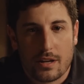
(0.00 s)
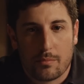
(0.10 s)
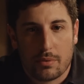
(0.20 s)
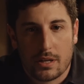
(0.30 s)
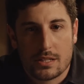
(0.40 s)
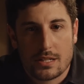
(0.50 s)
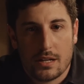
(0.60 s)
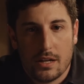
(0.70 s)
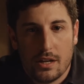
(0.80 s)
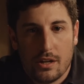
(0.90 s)
like, Biggs,
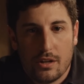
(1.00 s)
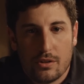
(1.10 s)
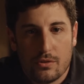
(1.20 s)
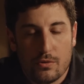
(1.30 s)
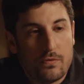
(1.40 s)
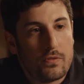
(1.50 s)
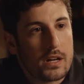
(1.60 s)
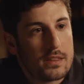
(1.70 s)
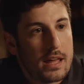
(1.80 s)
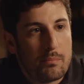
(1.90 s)
you
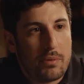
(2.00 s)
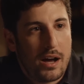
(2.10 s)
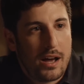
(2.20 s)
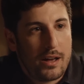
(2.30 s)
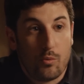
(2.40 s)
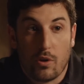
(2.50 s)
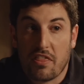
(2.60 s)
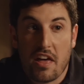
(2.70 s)
fucked that pie with